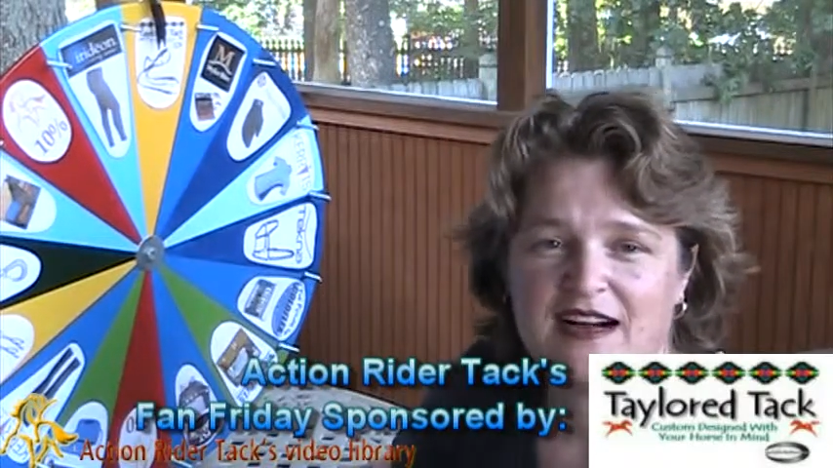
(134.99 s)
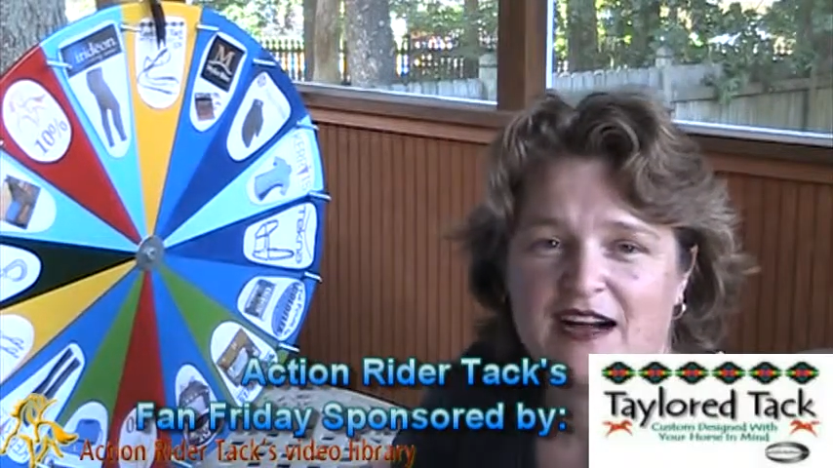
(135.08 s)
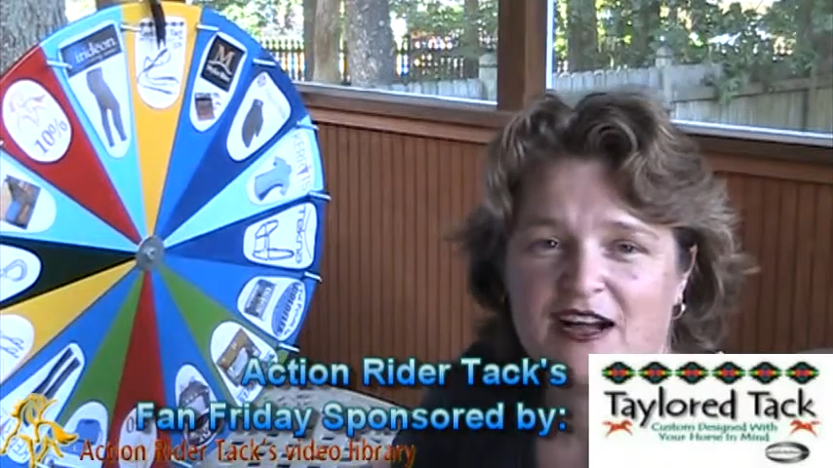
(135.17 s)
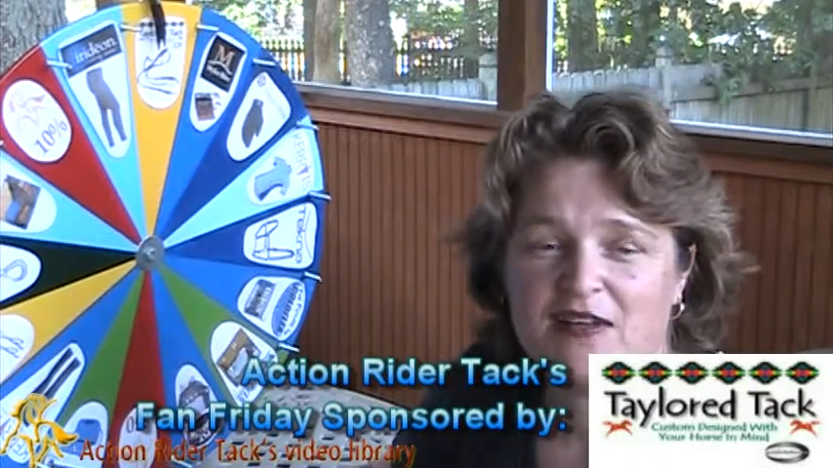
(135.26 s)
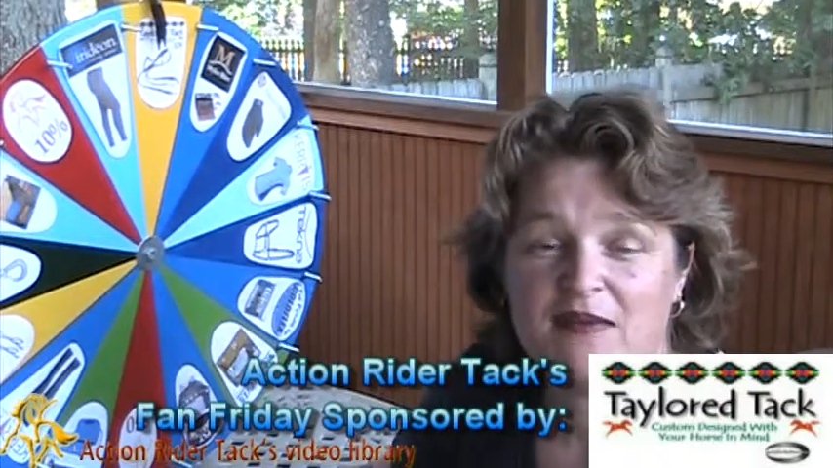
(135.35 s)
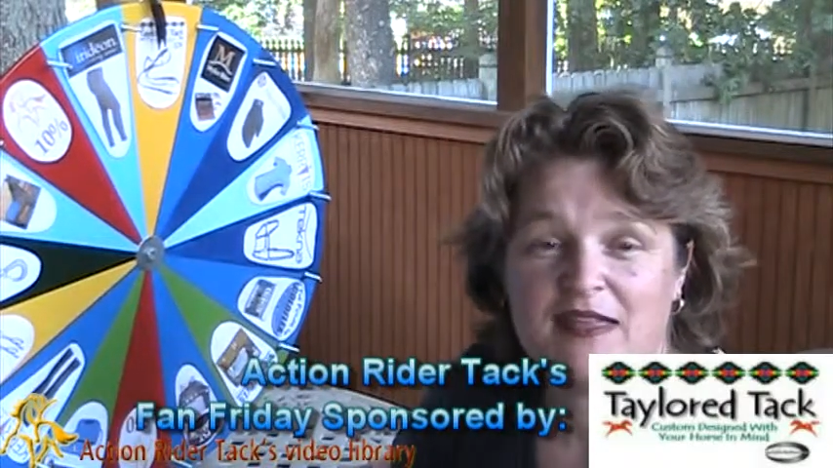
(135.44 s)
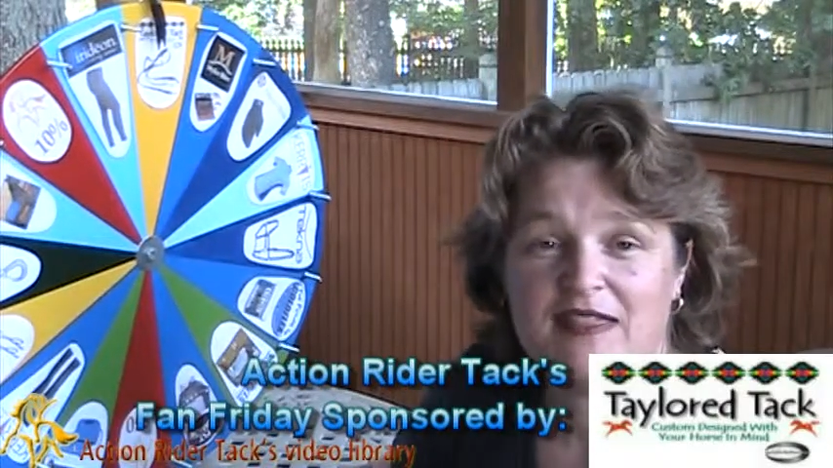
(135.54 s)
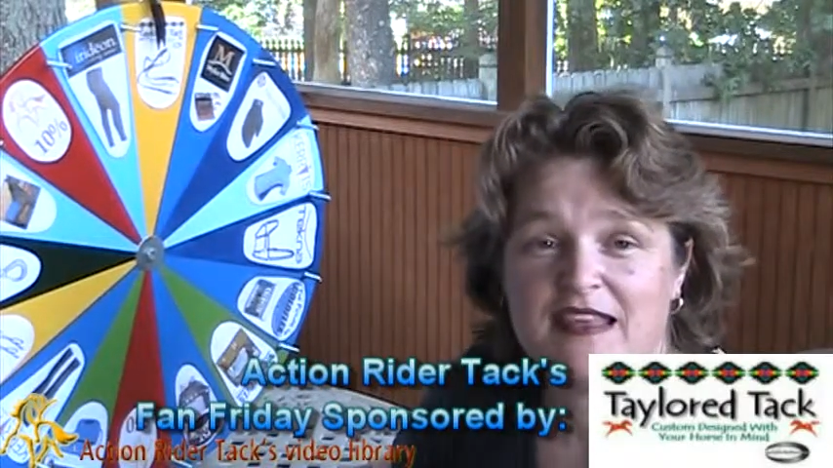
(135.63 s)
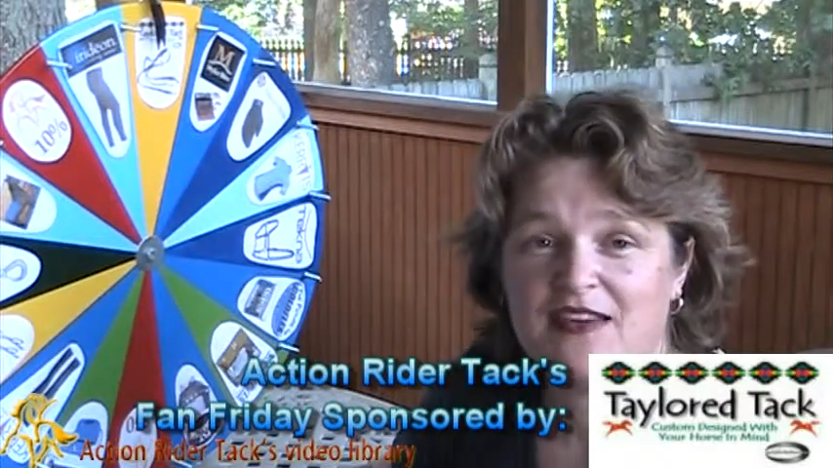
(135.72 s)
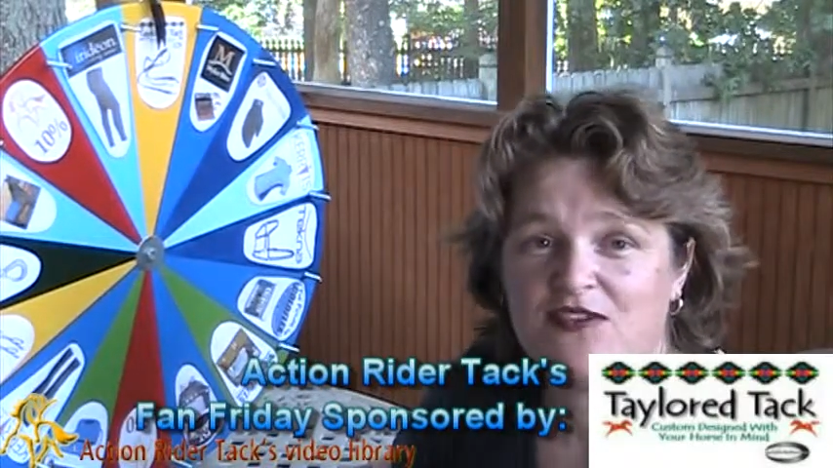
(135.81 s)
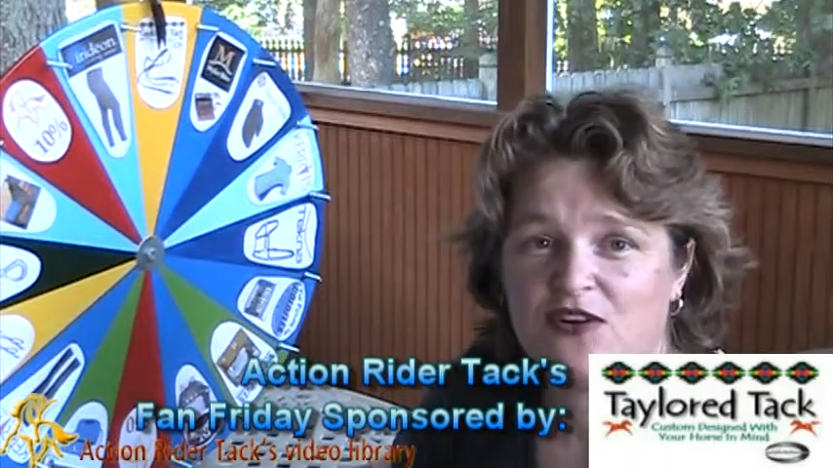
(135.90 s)
and
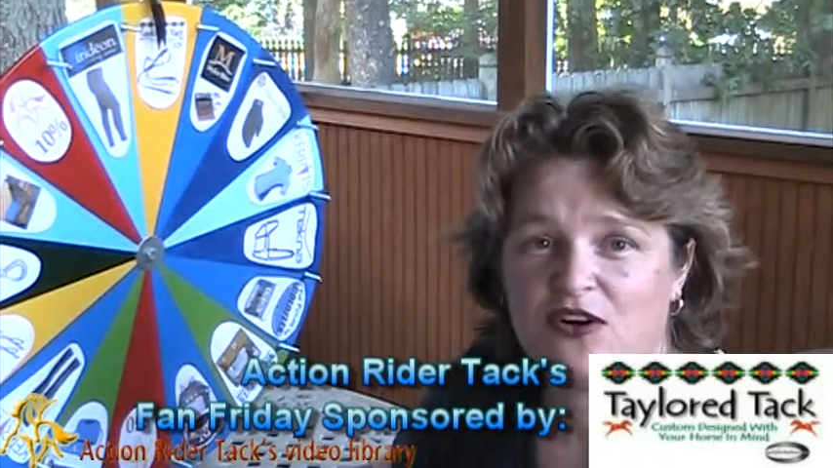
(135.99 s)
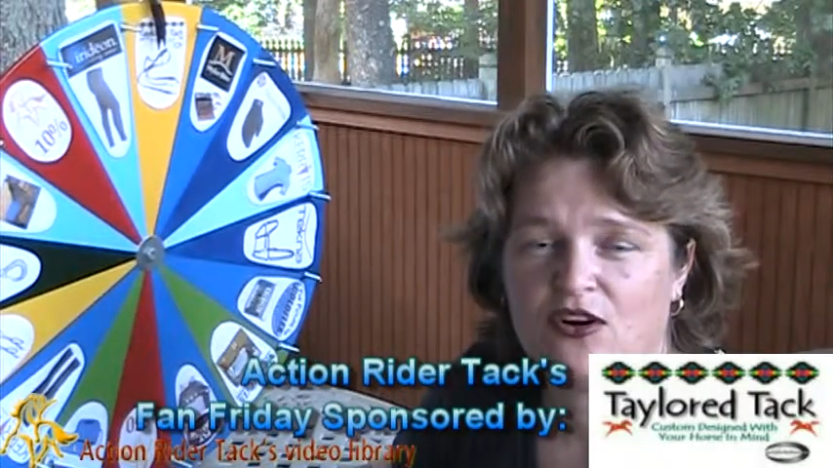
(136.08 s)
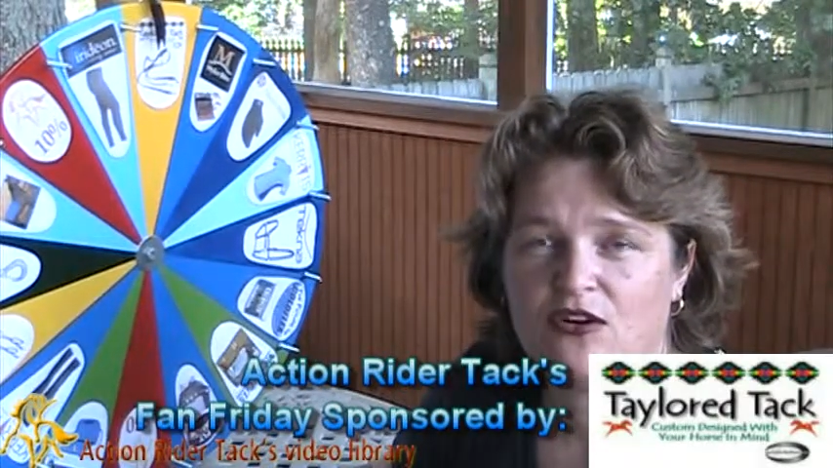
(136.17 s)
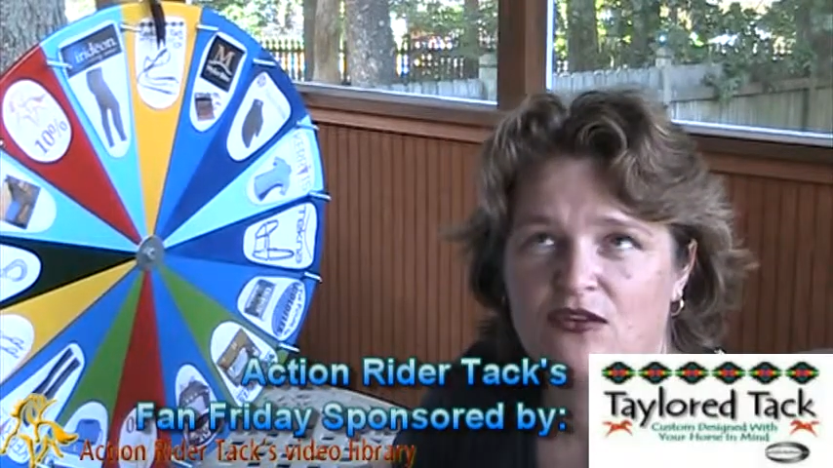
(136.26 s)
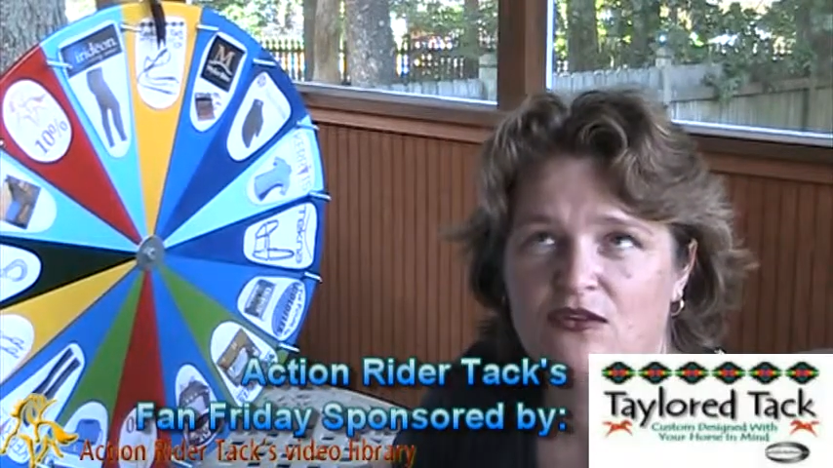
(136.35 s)
these are